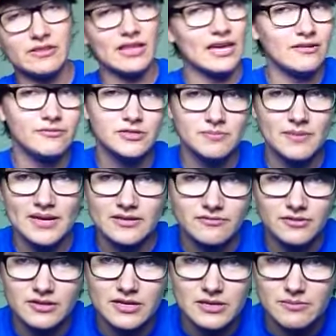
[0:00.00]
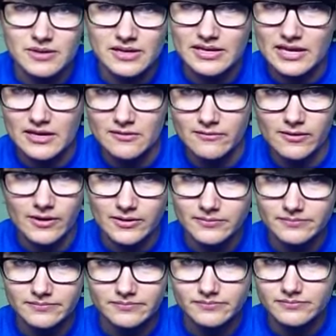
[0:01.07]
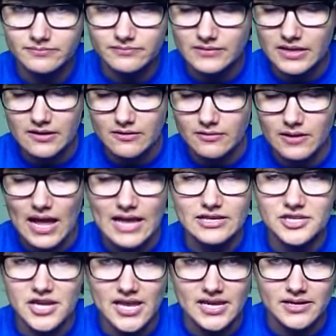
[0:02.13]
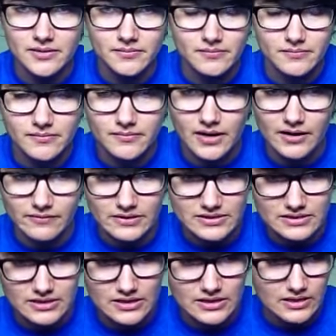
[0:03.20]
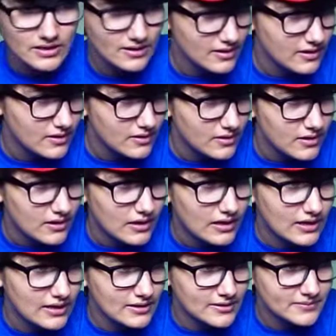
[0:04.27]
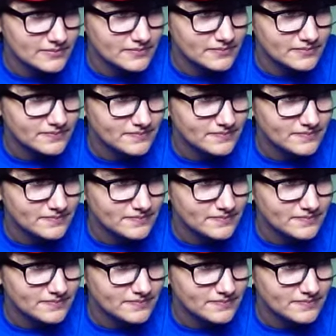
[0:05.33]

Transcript: lot of respect for Ladybug and Cat Noir, you know, and Jade, obviously. But